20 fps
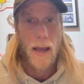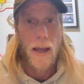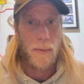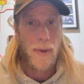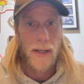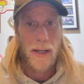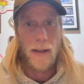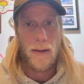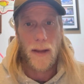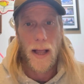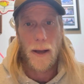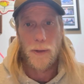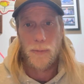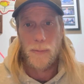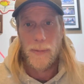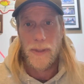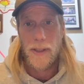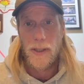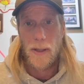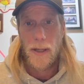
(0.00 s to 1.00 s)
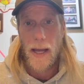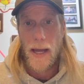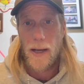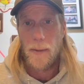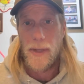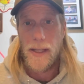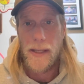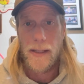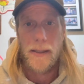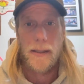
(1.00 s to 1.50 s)
I mean, it allows me to kind of
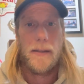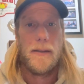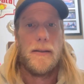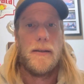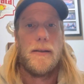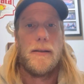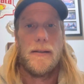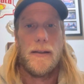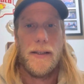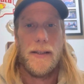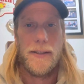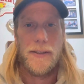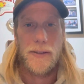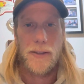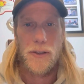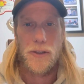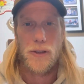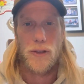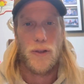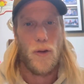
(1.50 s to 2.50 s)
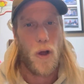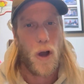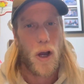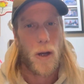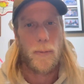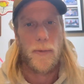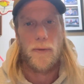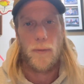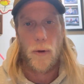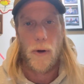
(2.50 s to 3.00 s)
make a decision
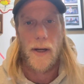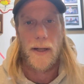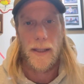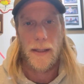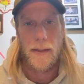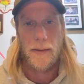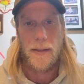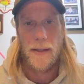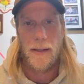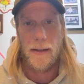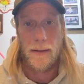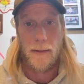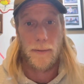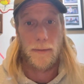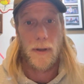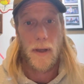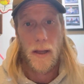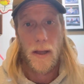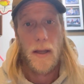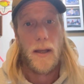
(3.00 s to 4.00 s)
long before I get there of,